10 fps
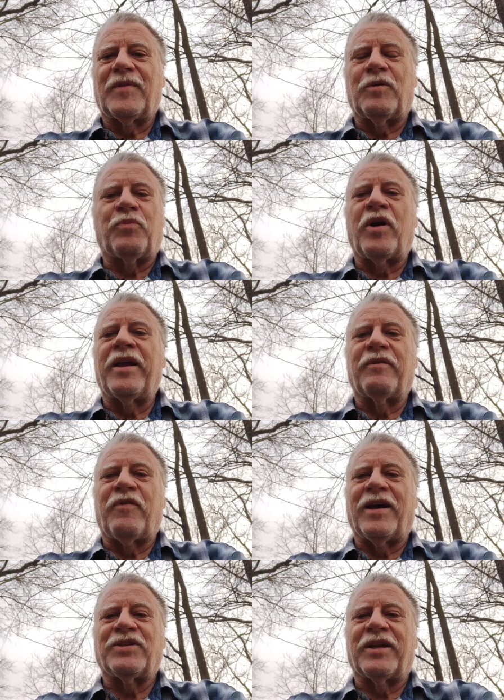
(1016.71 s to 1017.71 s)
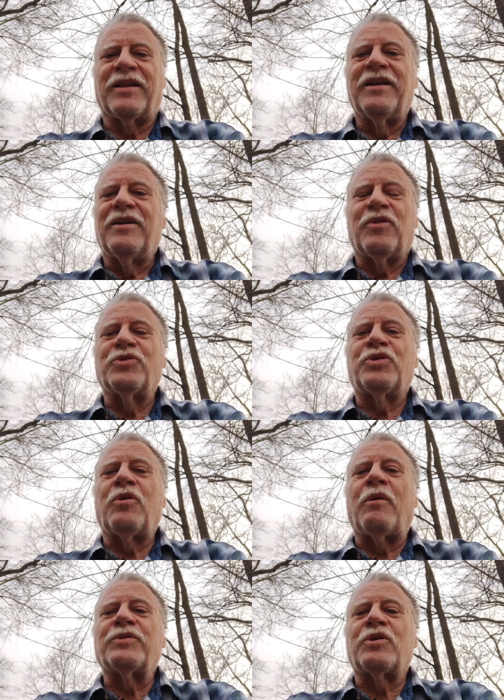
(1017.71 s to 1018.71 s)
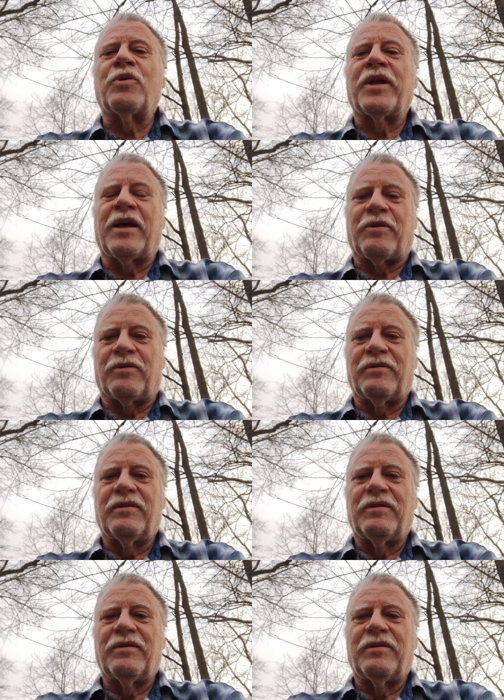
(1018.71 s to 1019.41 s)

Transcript: or praying and fasting. Those two always go together.